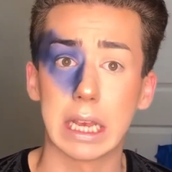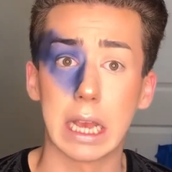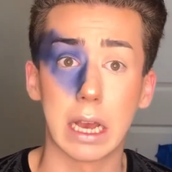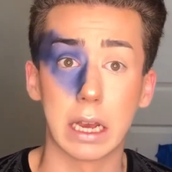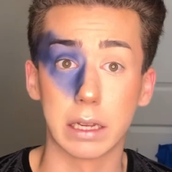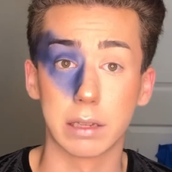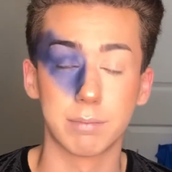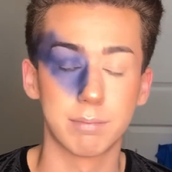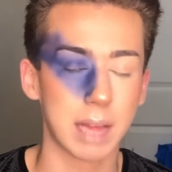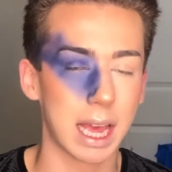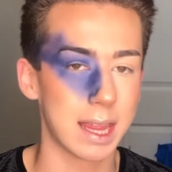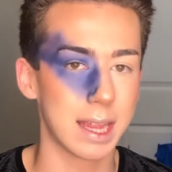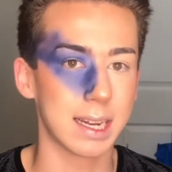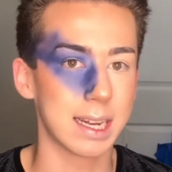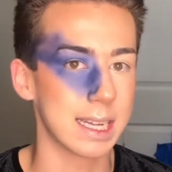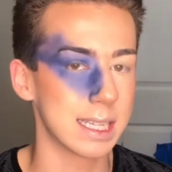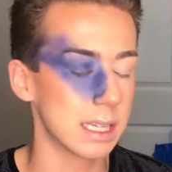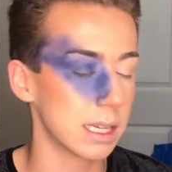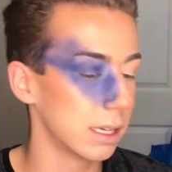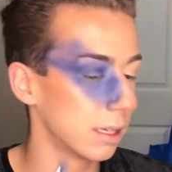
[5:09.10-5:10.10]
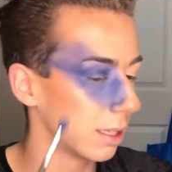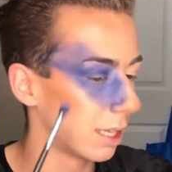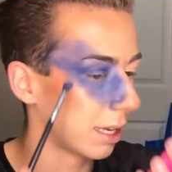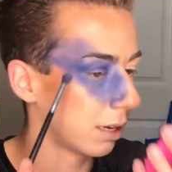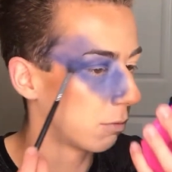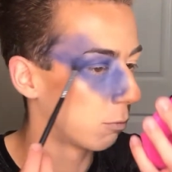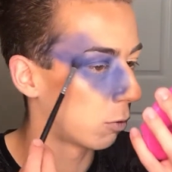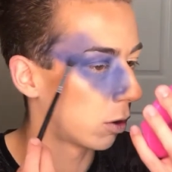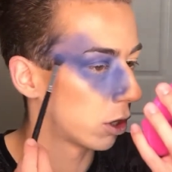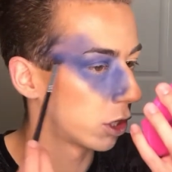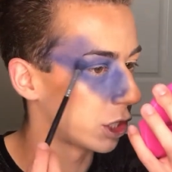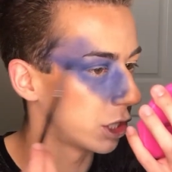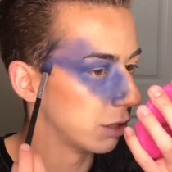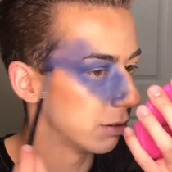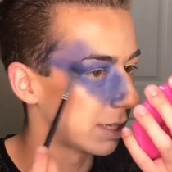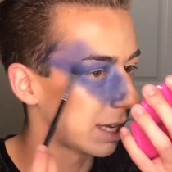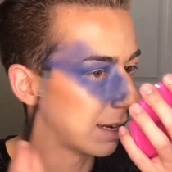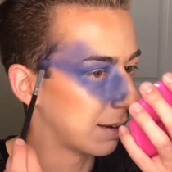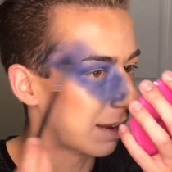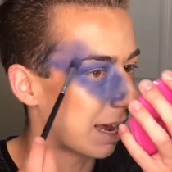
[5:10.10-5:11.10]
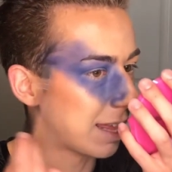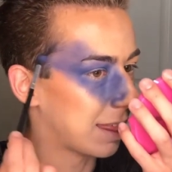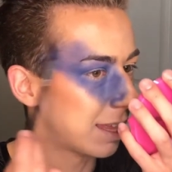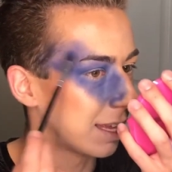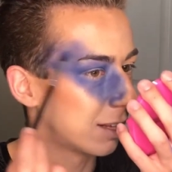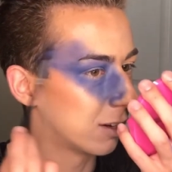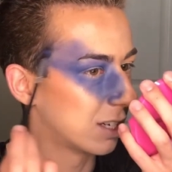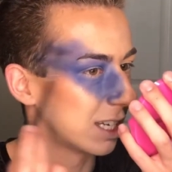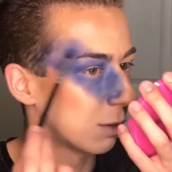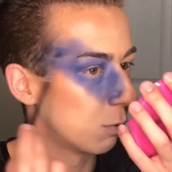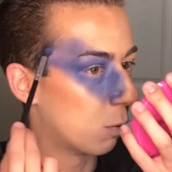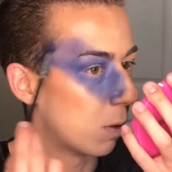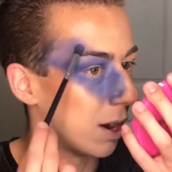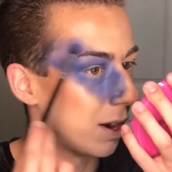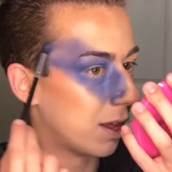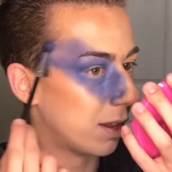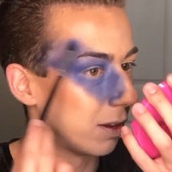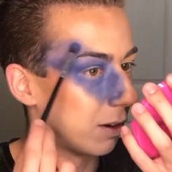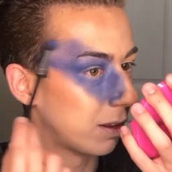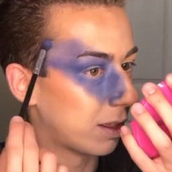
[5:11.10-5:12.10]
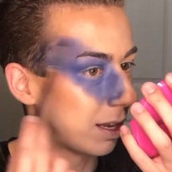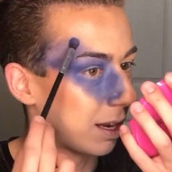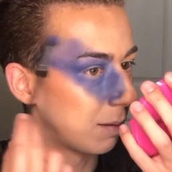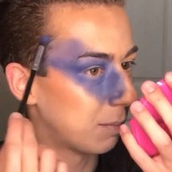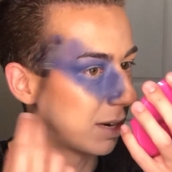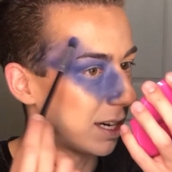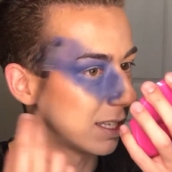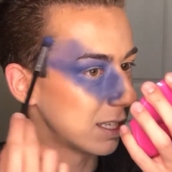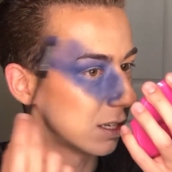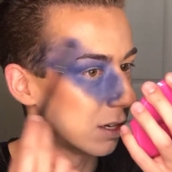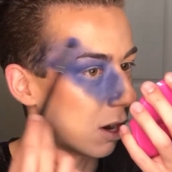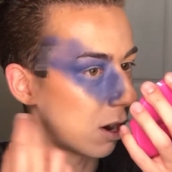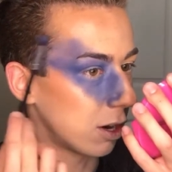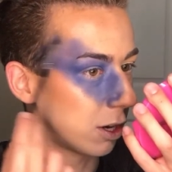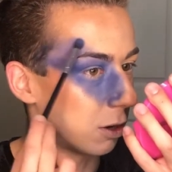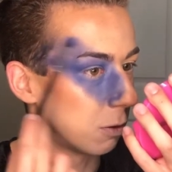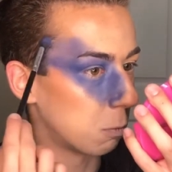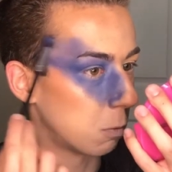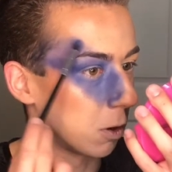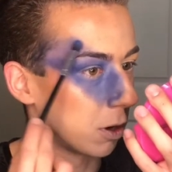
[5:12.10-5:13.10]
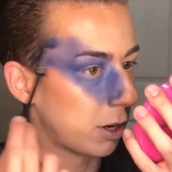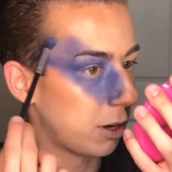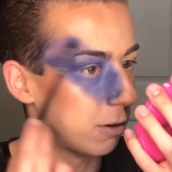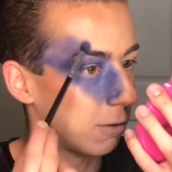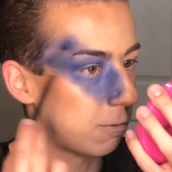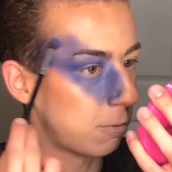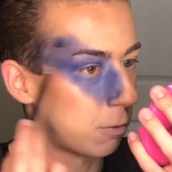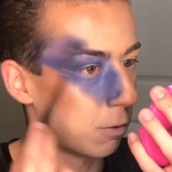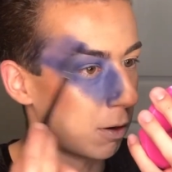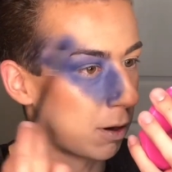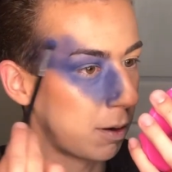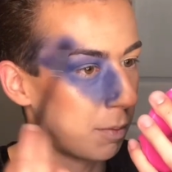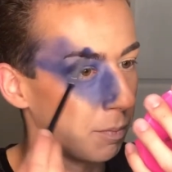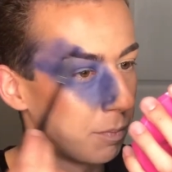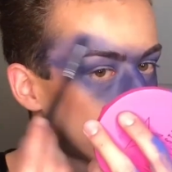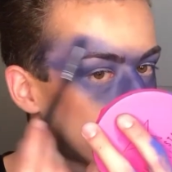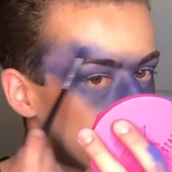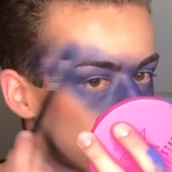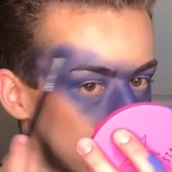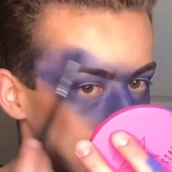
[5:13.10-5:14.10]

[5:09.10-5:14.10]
yeah, I think that's it. Like work shoes and I think there's like one other thing, but it's not your work uniform.